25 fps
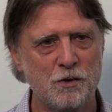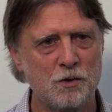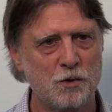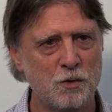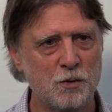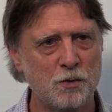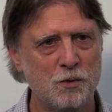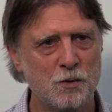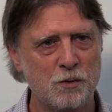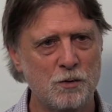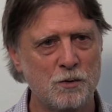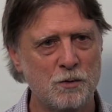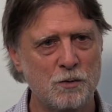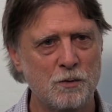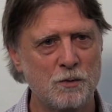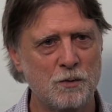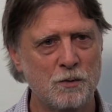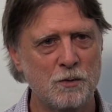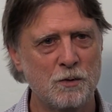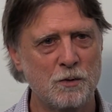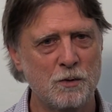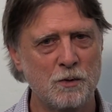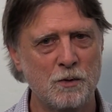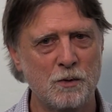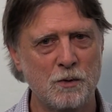do
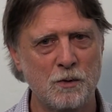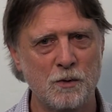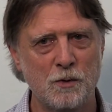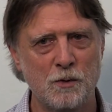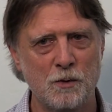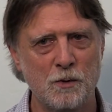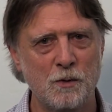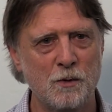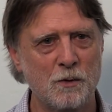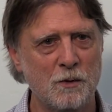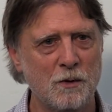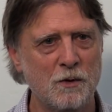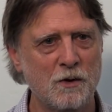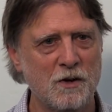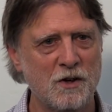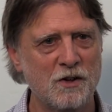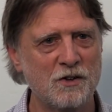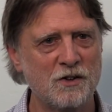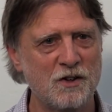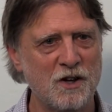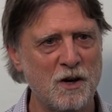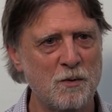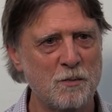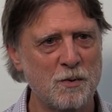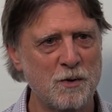
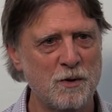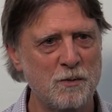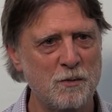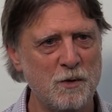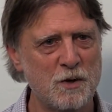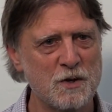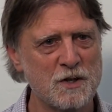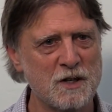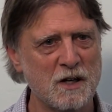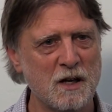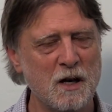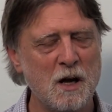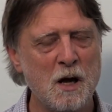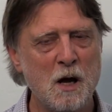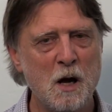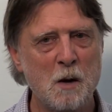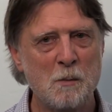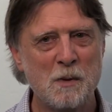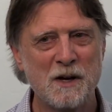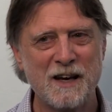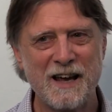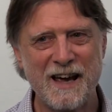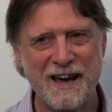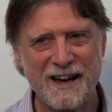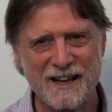contemporary music.
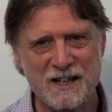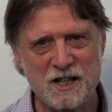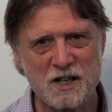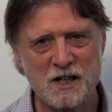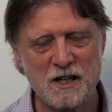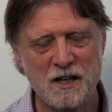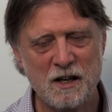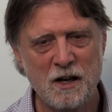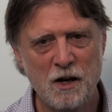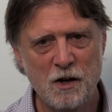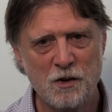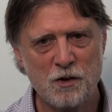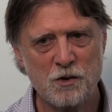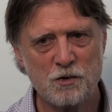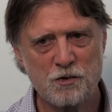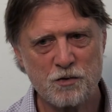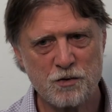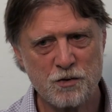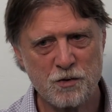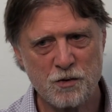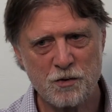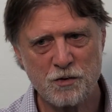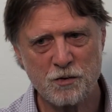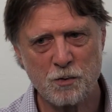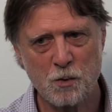But actually, the
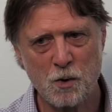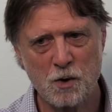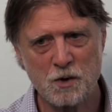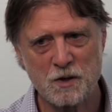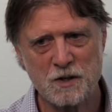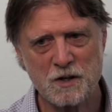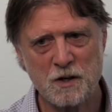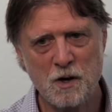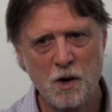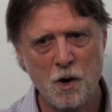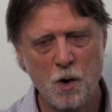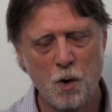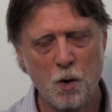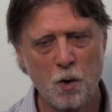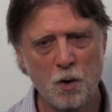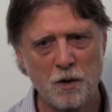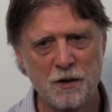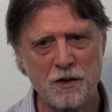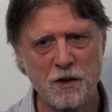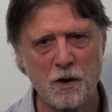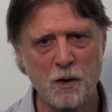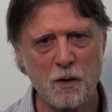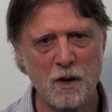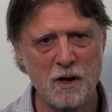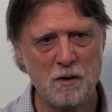truth was,
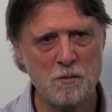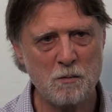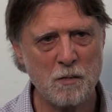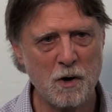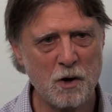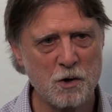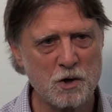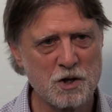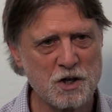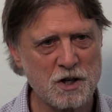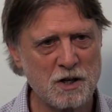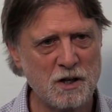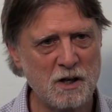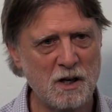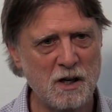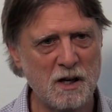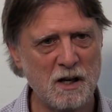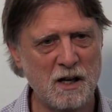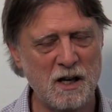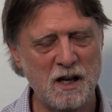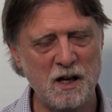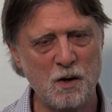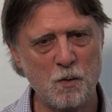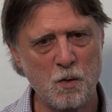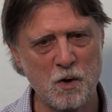although
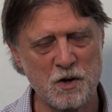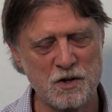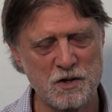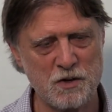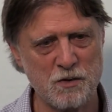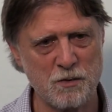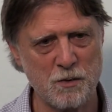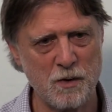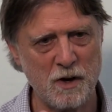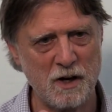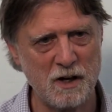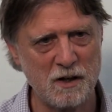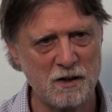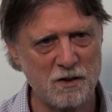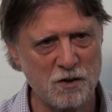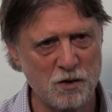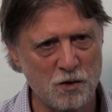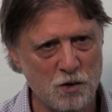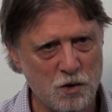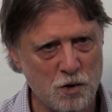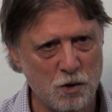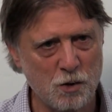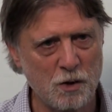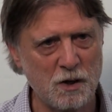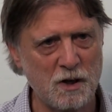emotionally he wasn't ready to
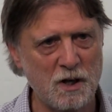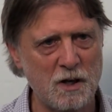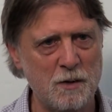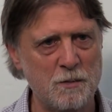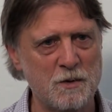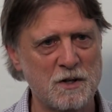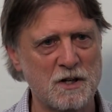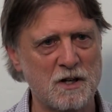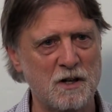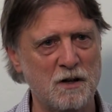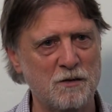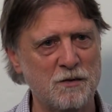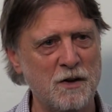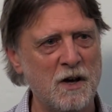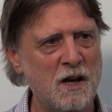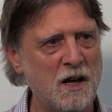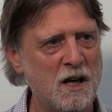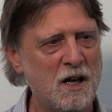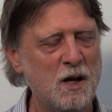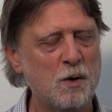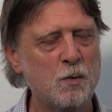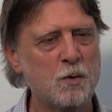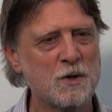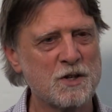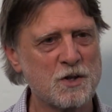do it himself,
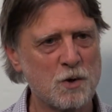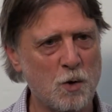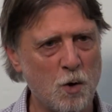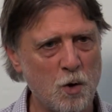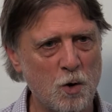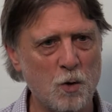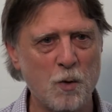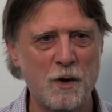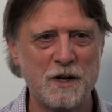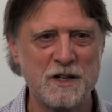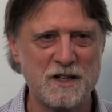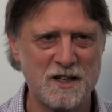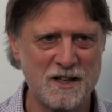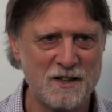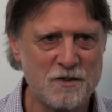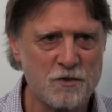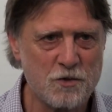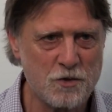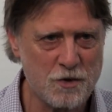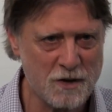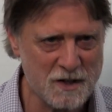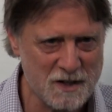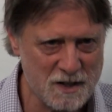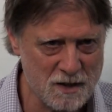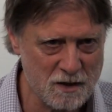he was always
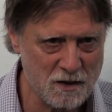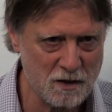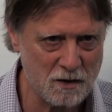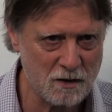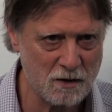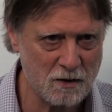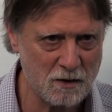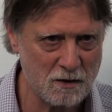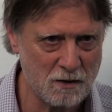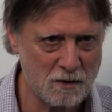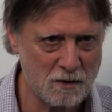interested.